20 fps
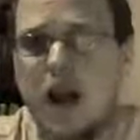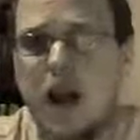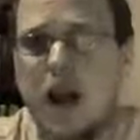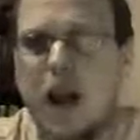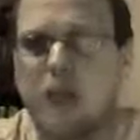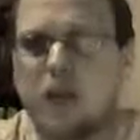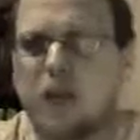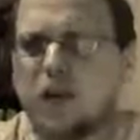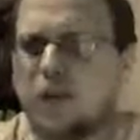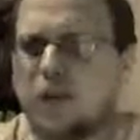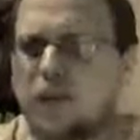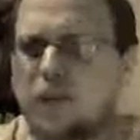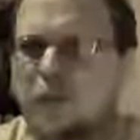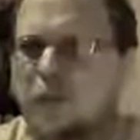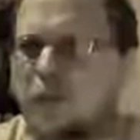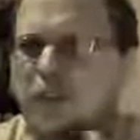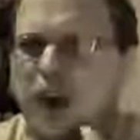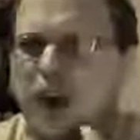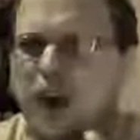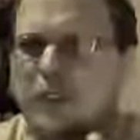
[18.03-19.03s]
And I'm here just to
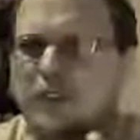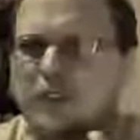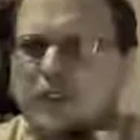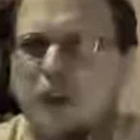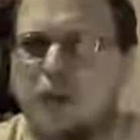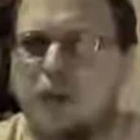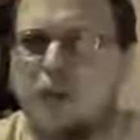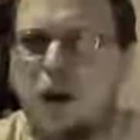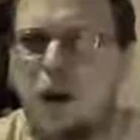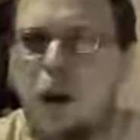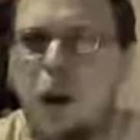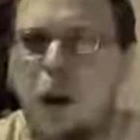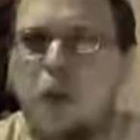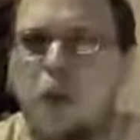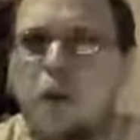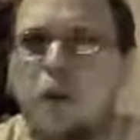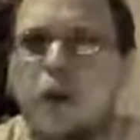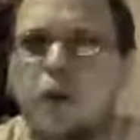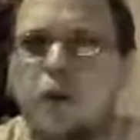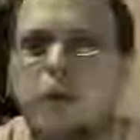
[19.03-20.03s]
provide some
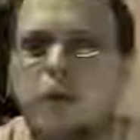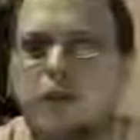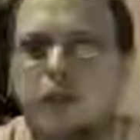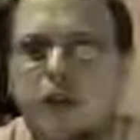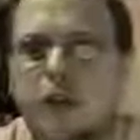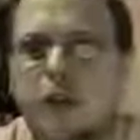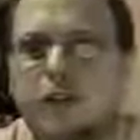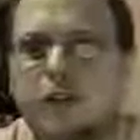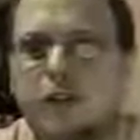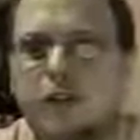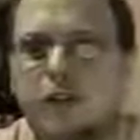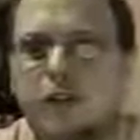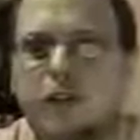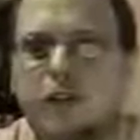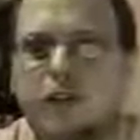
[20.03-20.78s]
opening reflections